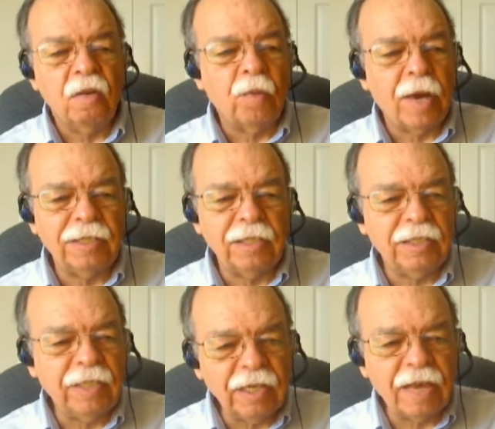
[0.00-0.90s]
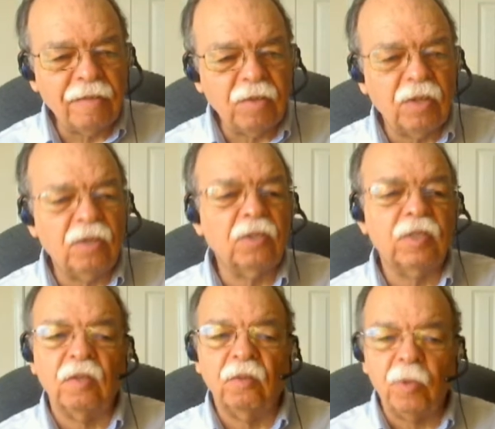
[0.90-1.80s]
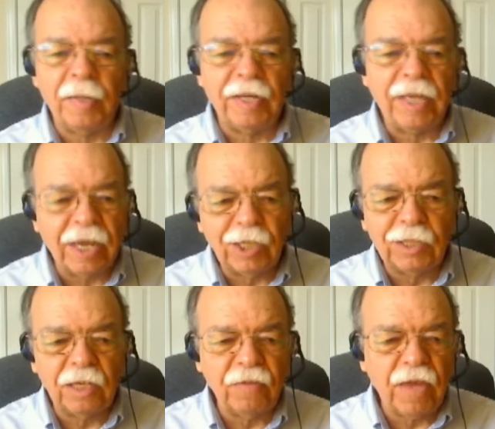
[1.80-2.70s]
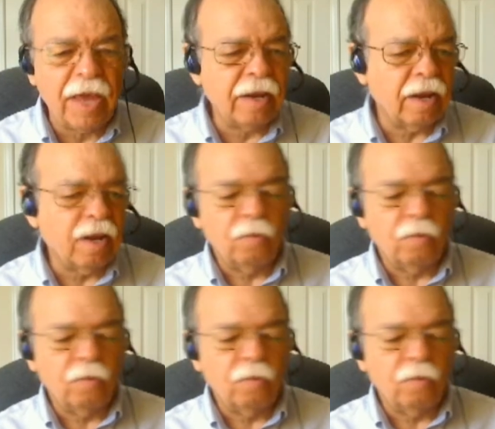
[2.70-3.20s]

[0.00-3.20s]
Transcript: rising sea levels, or uh, the remediation of that,